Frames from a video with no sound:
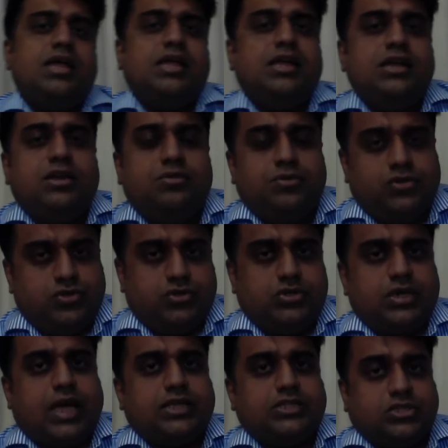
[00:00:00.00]

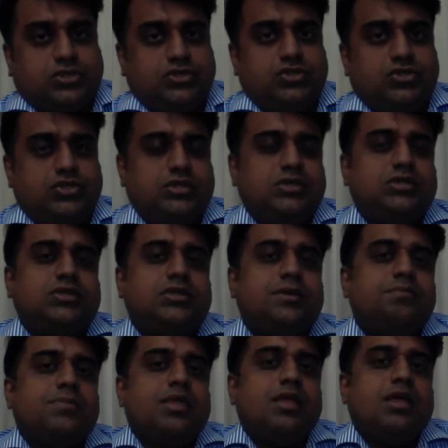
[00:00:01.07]
individuals as Christians.